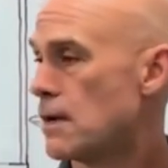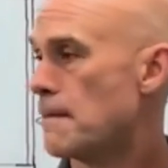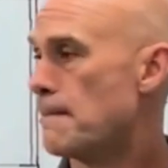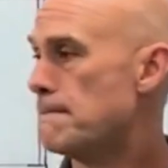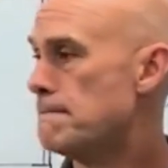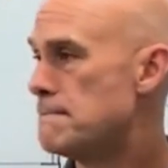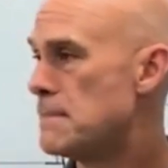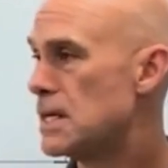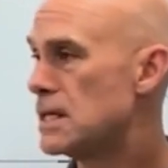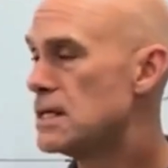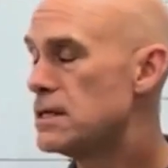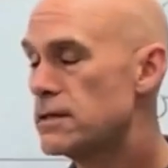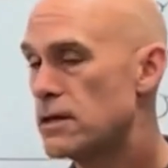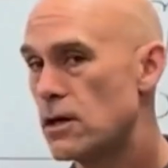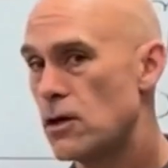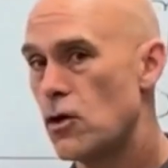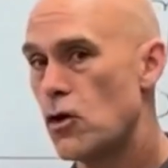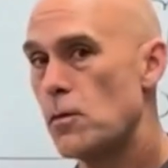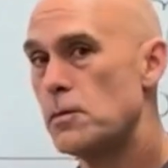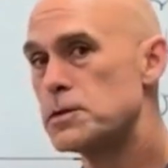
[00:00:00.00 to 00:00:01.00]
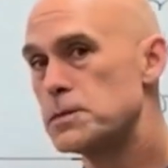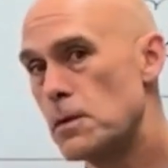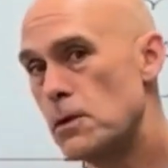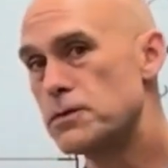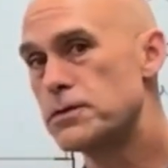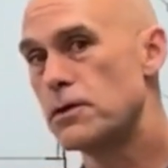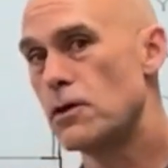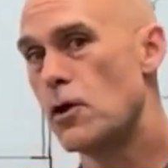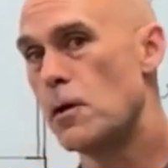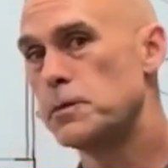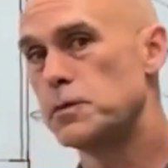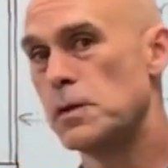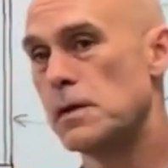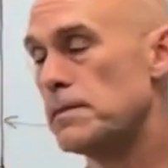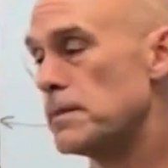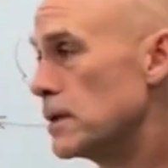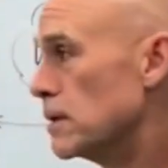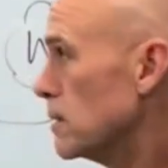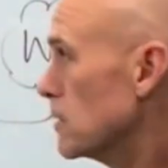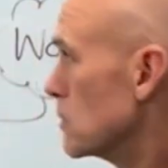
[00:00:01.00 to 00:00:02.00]
Most of the homes we
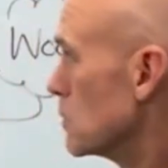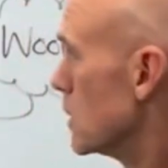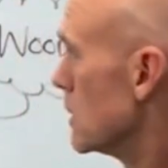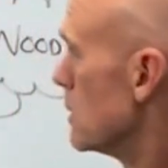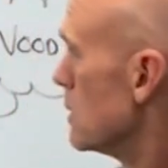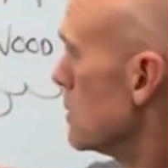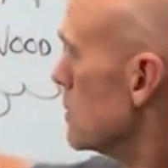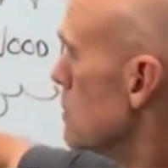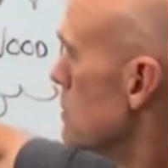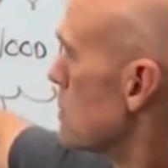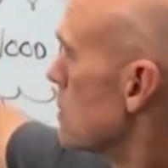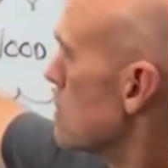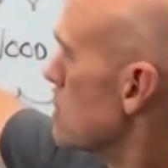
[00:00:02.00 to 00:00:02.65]
build, we use a